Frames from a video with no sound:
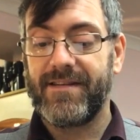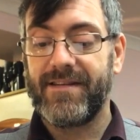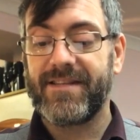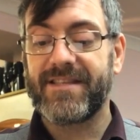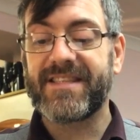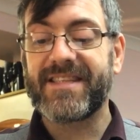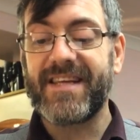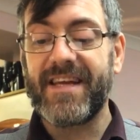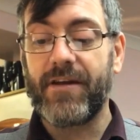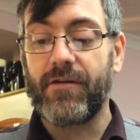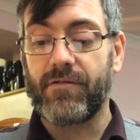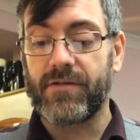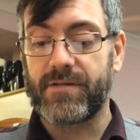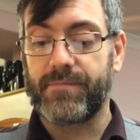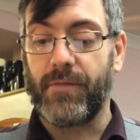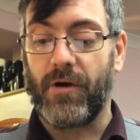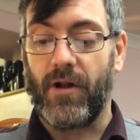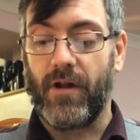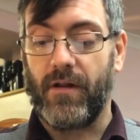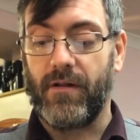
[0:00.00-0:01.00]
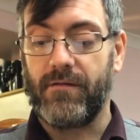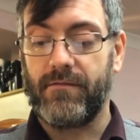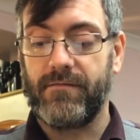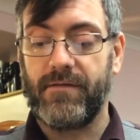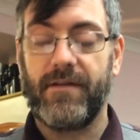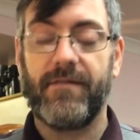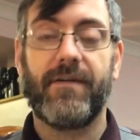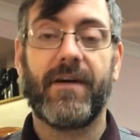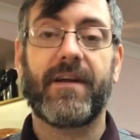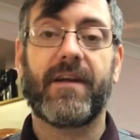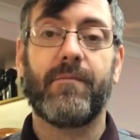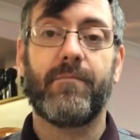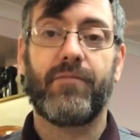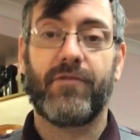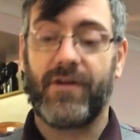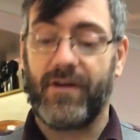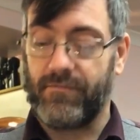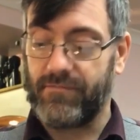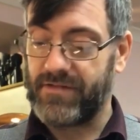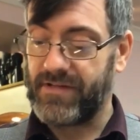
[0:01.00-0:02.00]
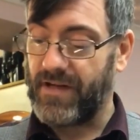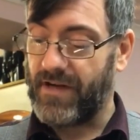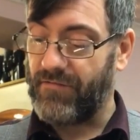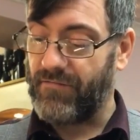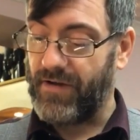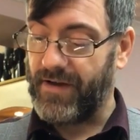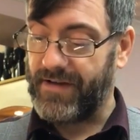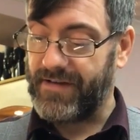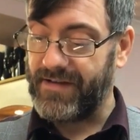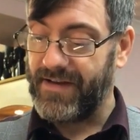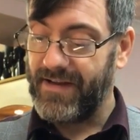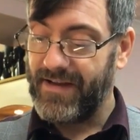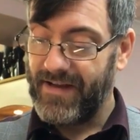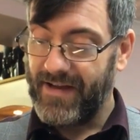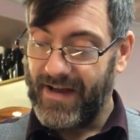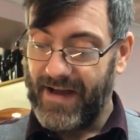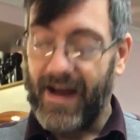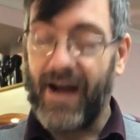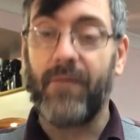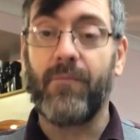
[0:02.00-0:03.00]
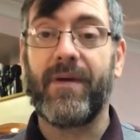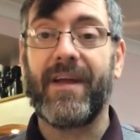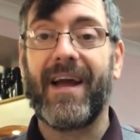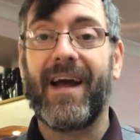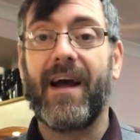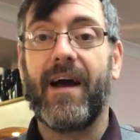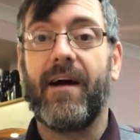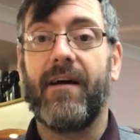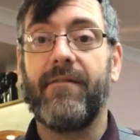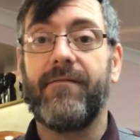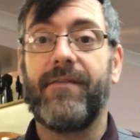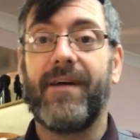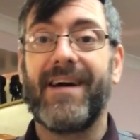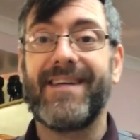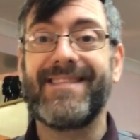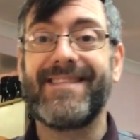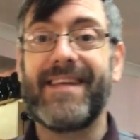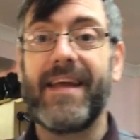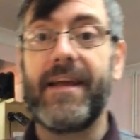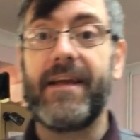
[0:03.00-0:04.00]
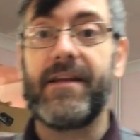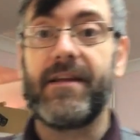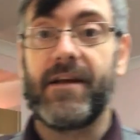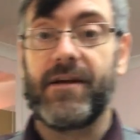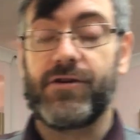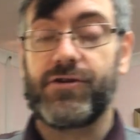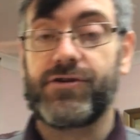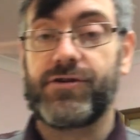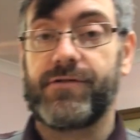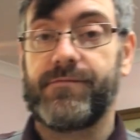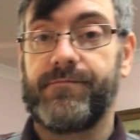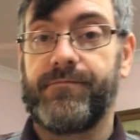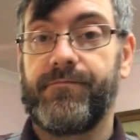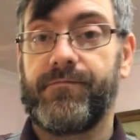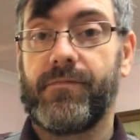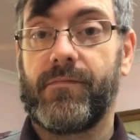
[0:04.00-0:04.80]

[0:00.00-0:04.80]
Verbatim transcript: Siersbøl, if I can pronounce that right. And we have a Danish